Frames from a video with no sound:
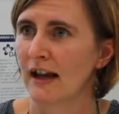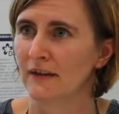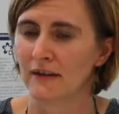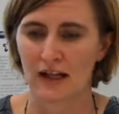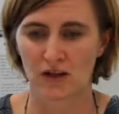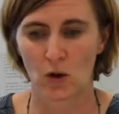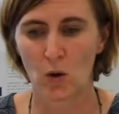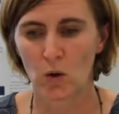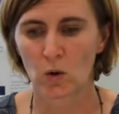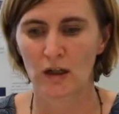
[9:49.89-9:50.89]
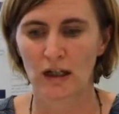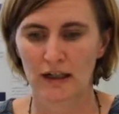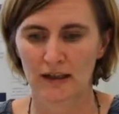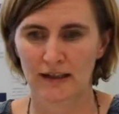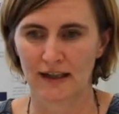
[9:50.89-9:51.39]
and
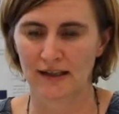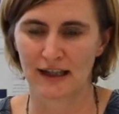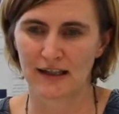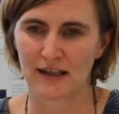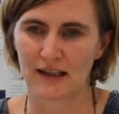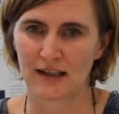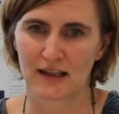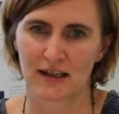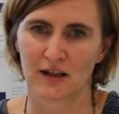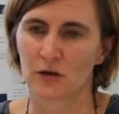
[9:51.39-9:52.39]
there's this